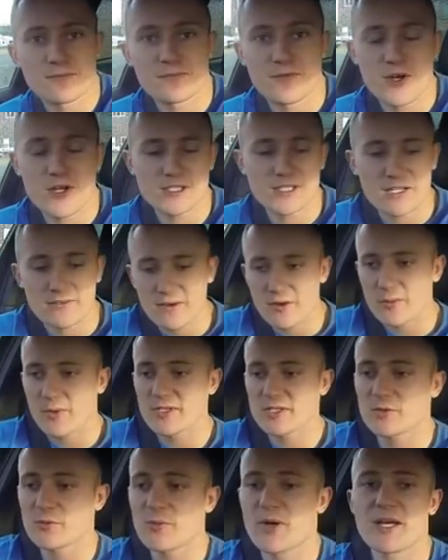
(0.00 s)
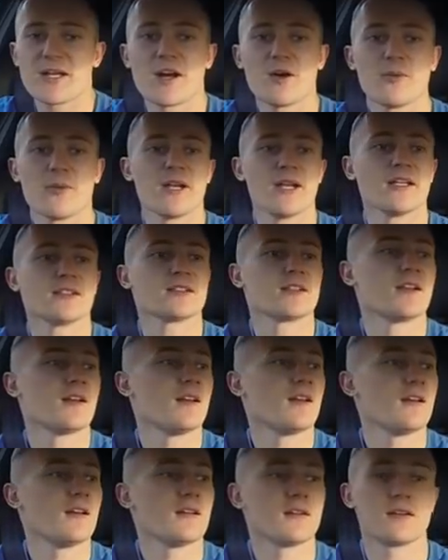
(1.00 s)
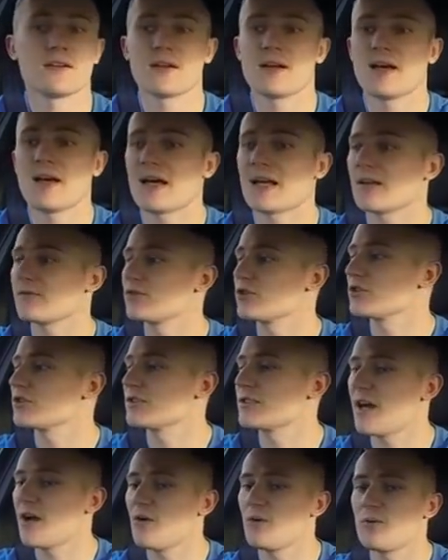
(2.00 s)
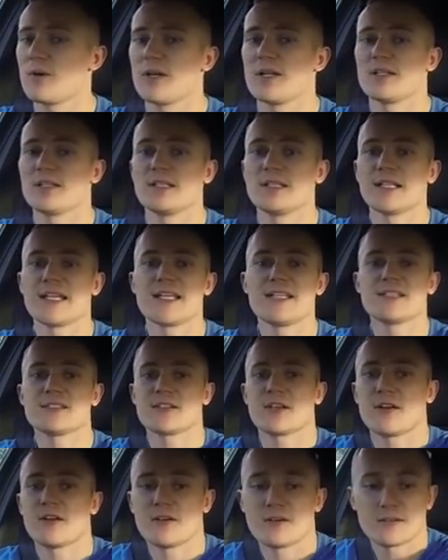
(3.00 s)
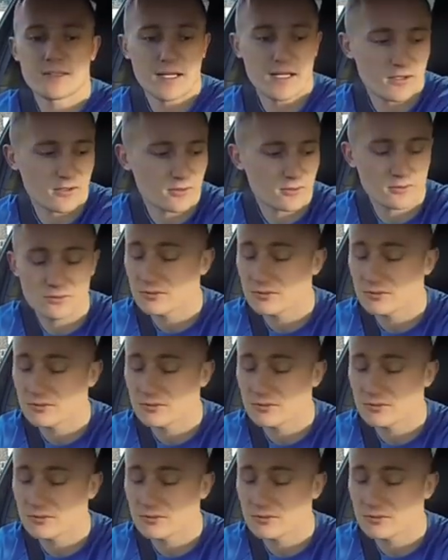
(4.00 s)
first time I've ever been to P&L Minis, and I've just dealt with Lisa. Now,